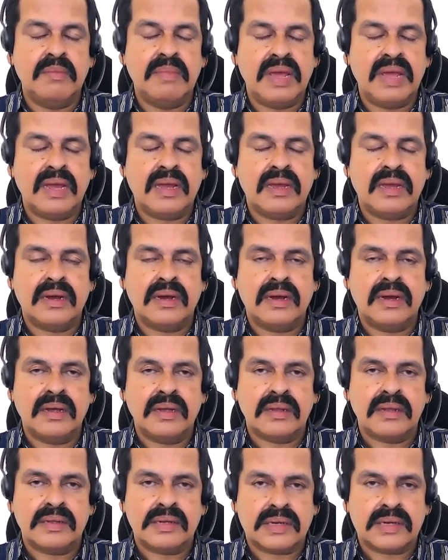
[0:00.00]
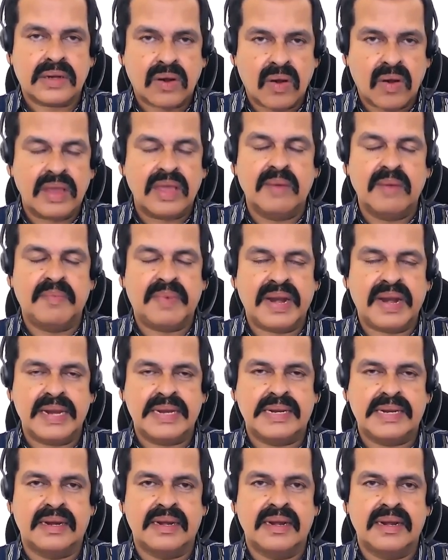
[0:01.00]
make a strong
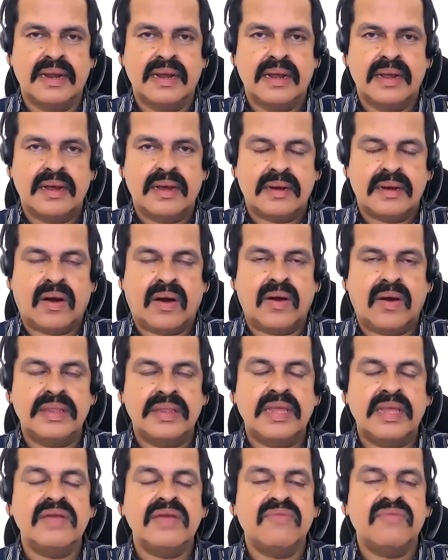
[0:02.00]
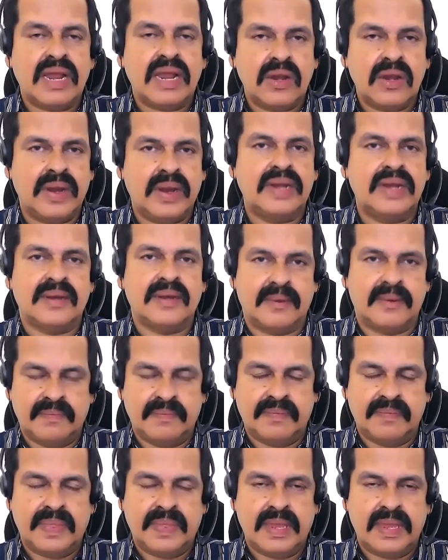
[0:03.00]
impression on the evaluator.
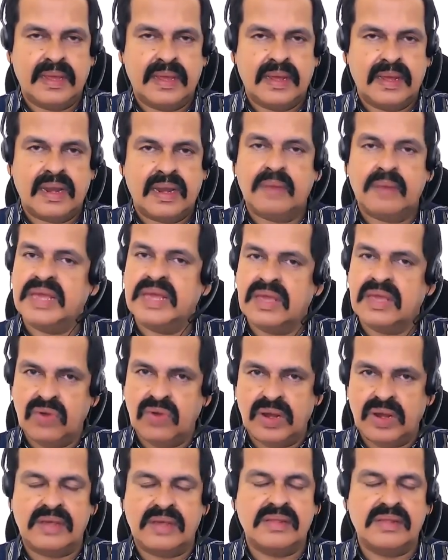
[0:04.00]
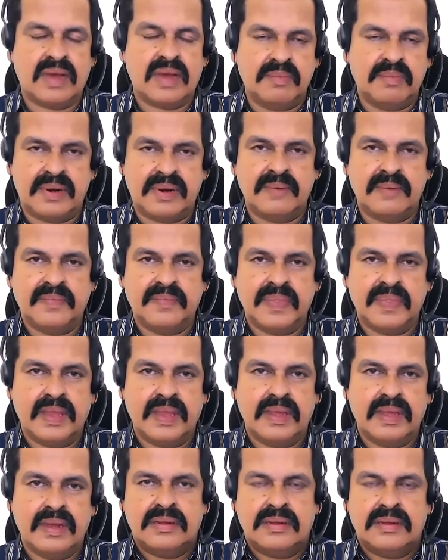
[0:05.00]
Let me give you an example.
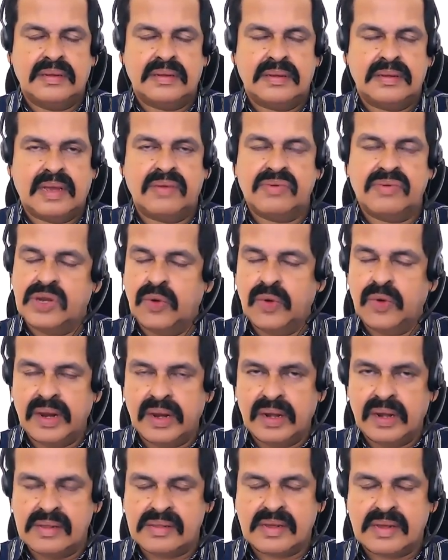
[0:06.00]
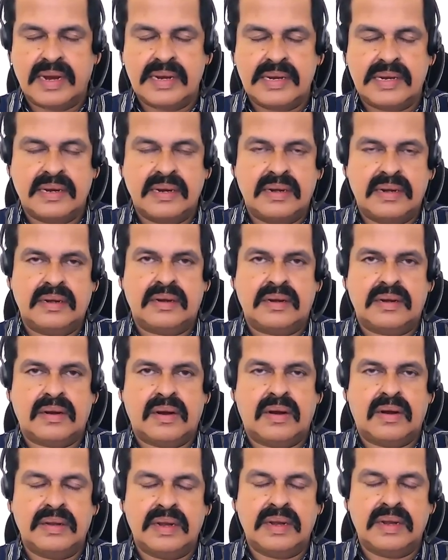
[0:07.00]
I was doing a discussion
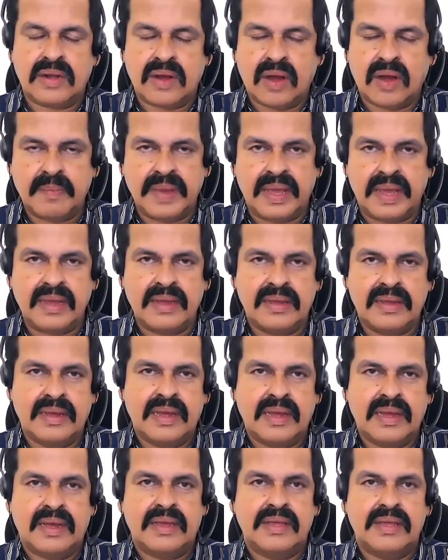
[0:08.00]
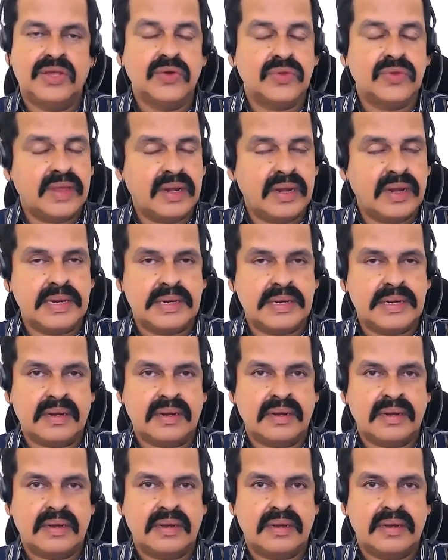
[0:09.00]
on the topic
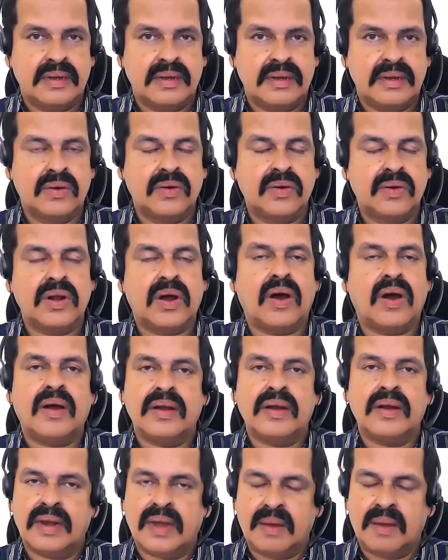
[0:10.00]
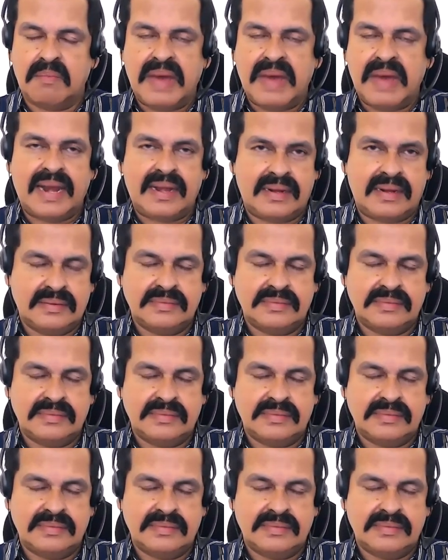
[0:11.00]
euthanasia, good or bad.